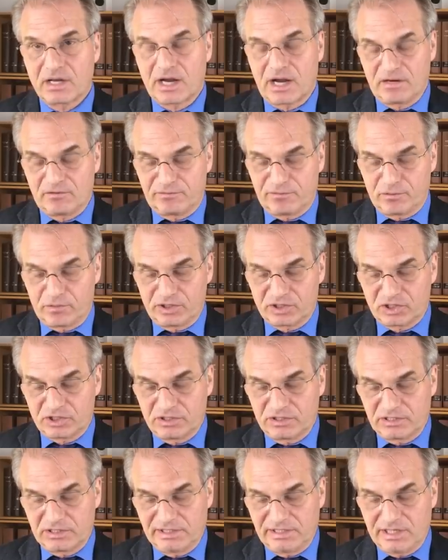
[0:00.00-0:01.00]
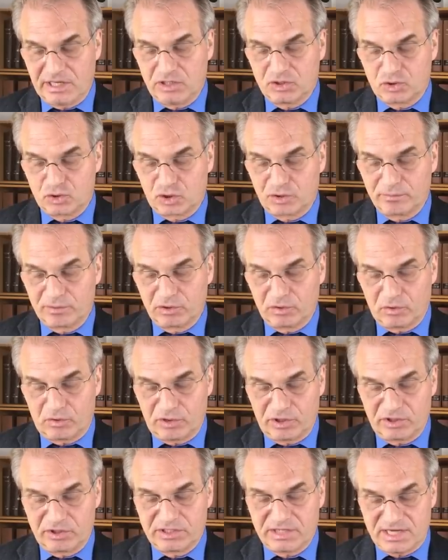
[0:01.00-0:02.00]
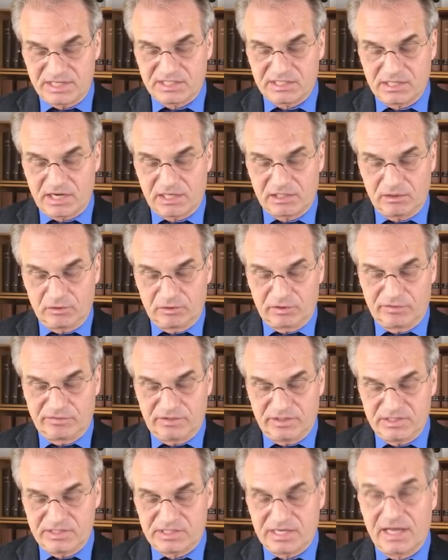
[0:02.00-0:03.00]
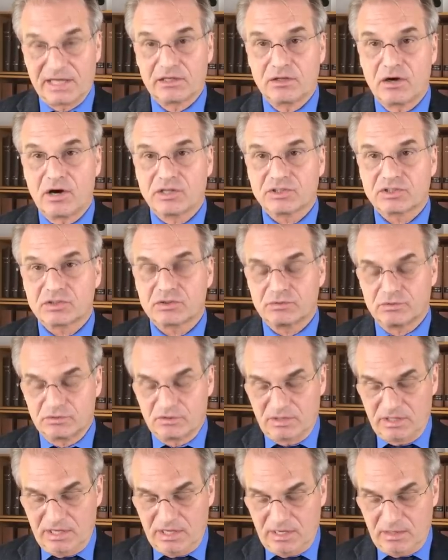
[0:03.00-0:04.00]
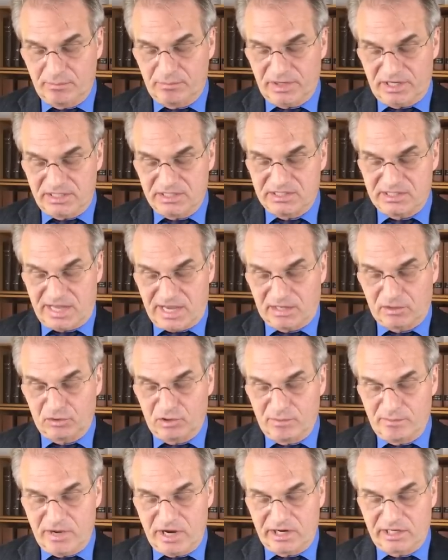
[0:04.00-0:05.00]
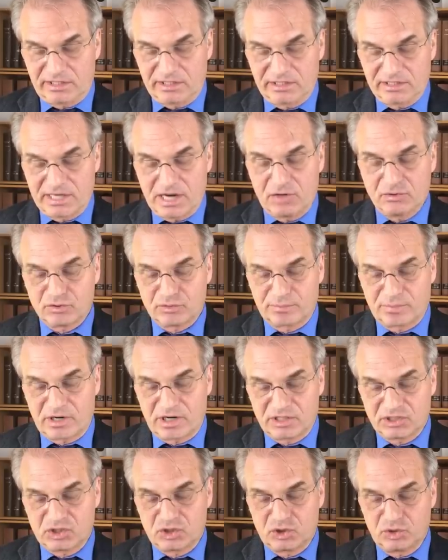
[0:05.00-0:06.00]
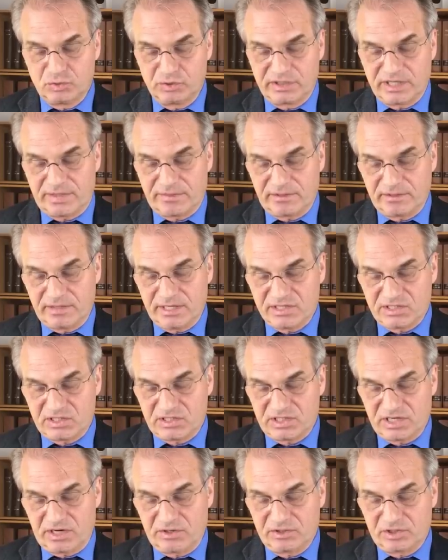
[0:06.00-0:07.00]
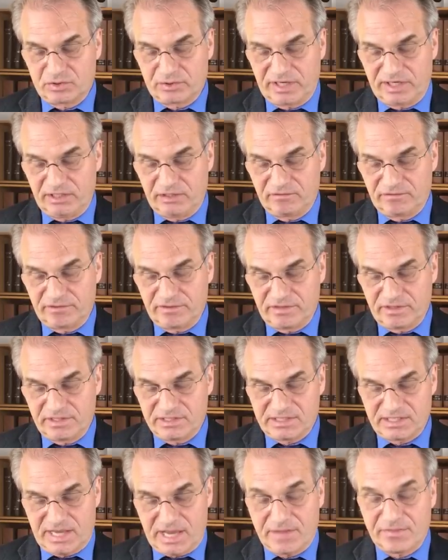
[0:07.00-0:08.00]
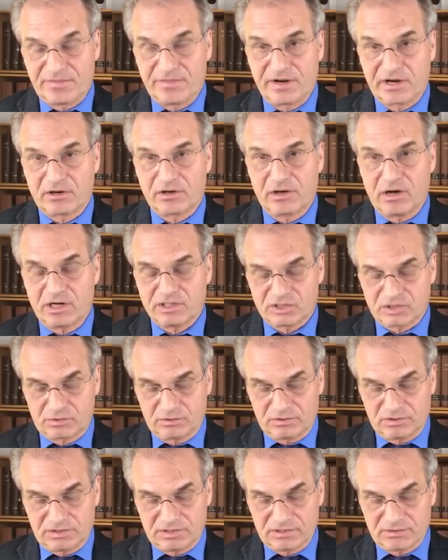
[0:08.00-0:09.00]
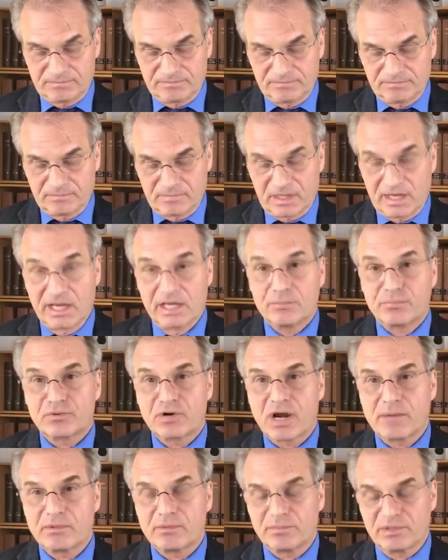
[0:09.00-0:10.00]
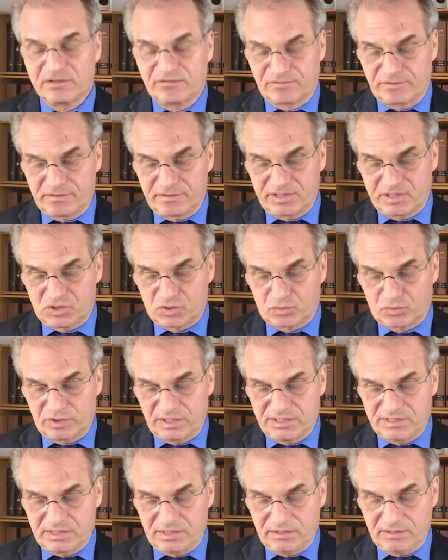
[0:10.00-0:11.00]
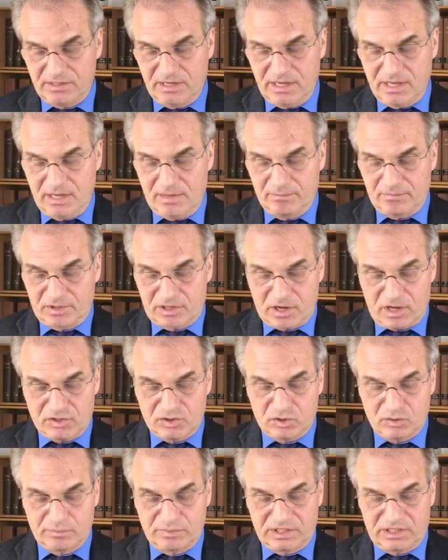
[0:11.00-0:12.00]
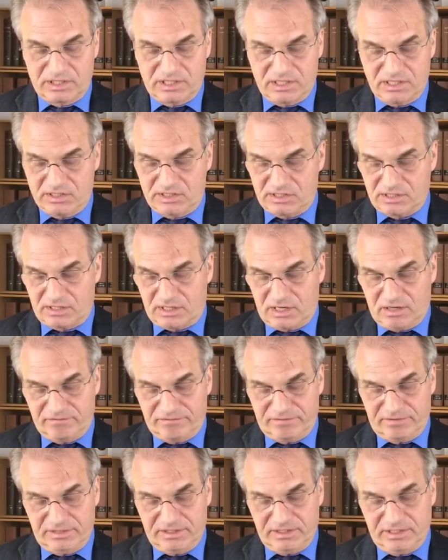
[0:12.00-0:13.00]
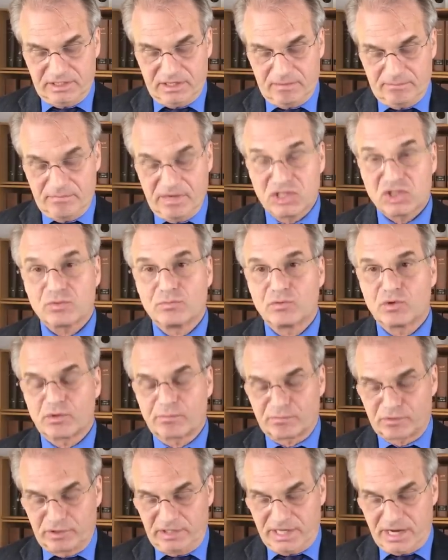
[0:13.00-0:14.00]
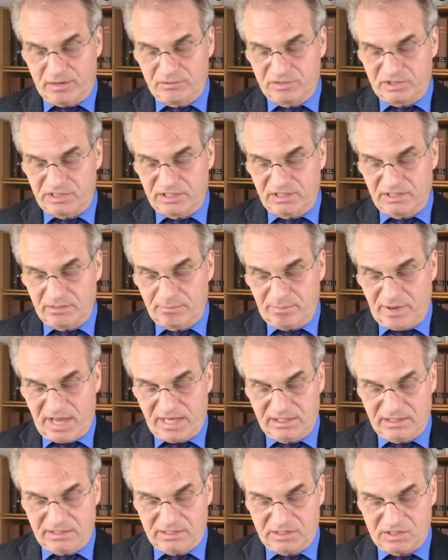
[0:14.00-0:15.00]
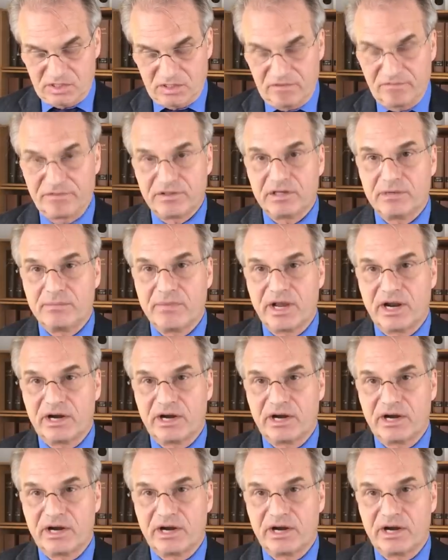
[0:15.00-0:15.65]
Unfortunately, a German lawyer does not learn this at law school, but his Anglo-American counterparts do get the necessary training for this at their law schools. And probably for this reason, but also because of the much more pronounced independence of the